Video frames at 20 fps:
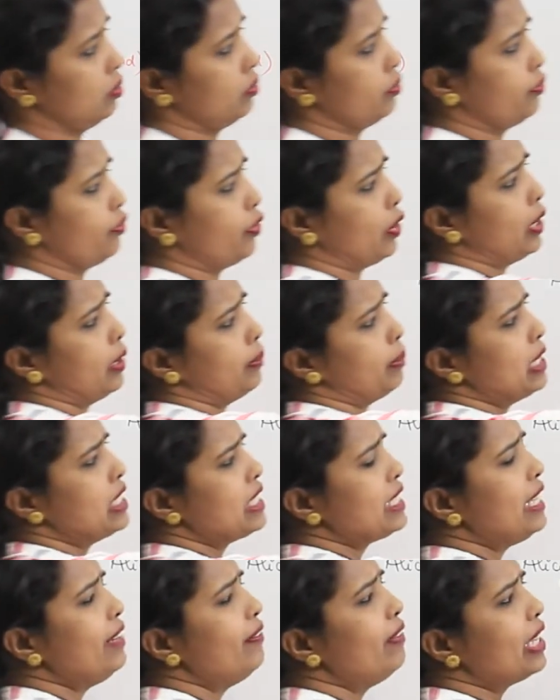For
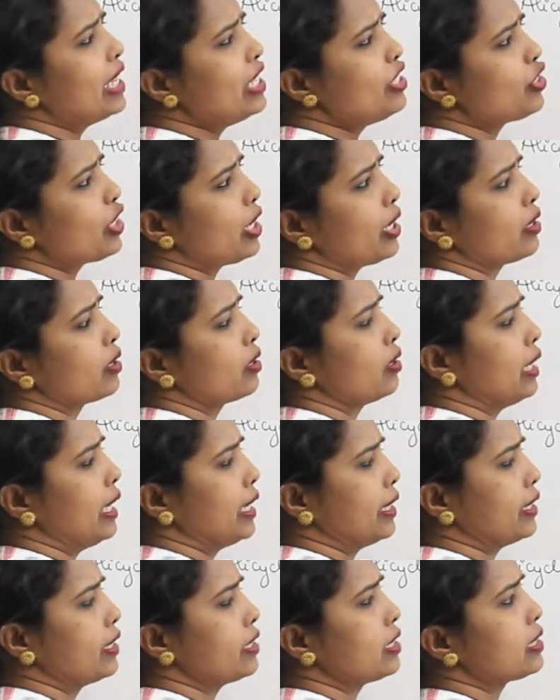benzene we can check,
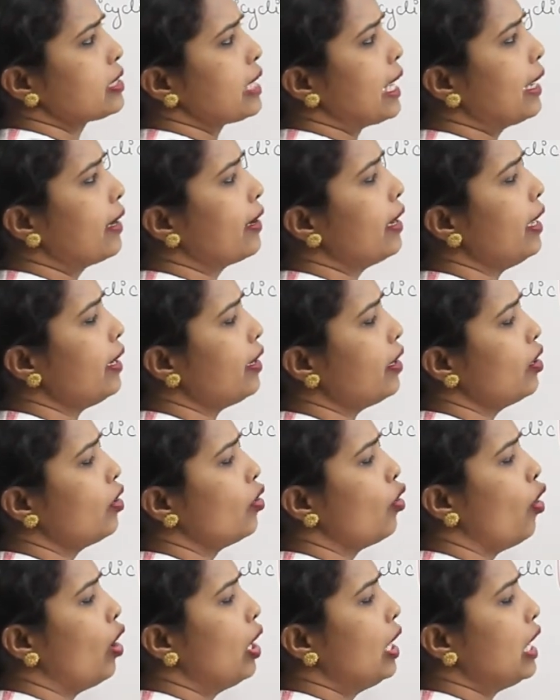like it is cyclic,
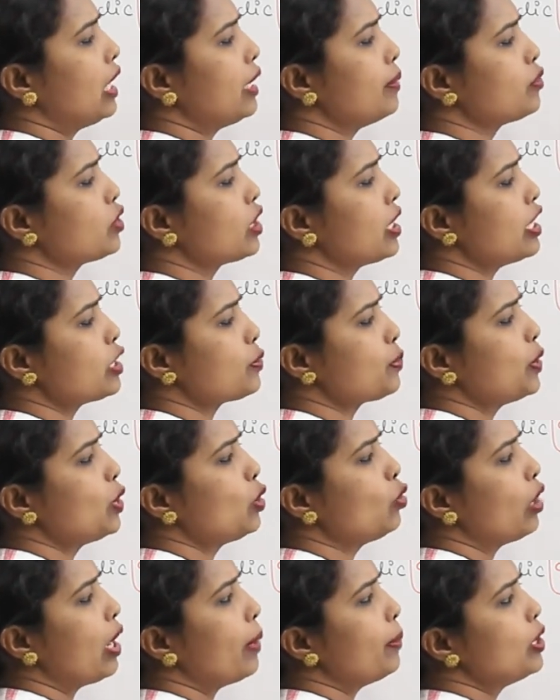all atoms are
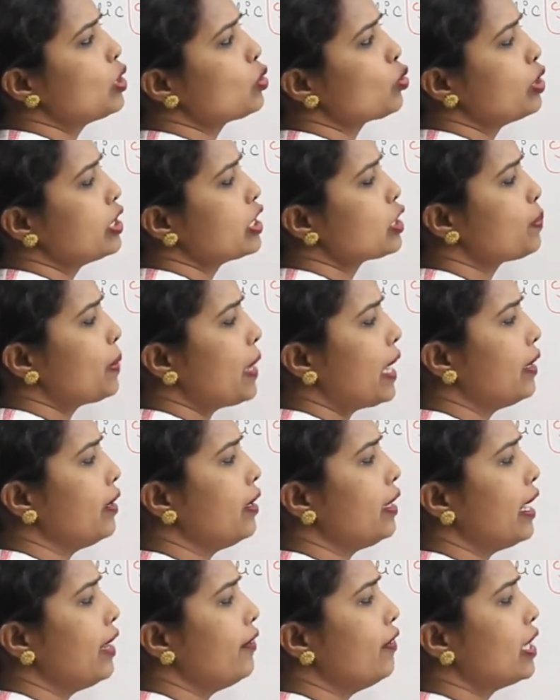sp2 hybrid, so it is
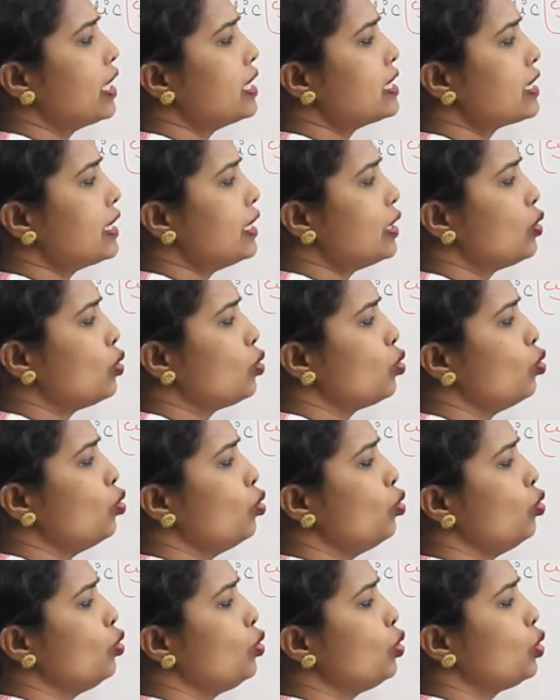planar, and we can see
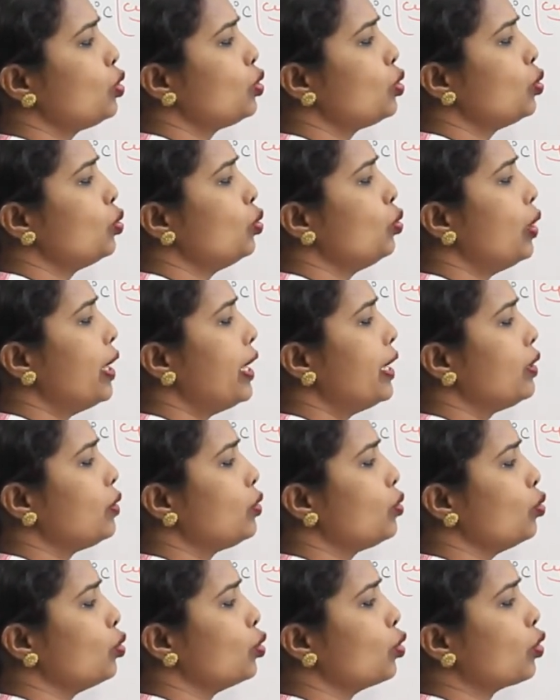2, 2 and 2,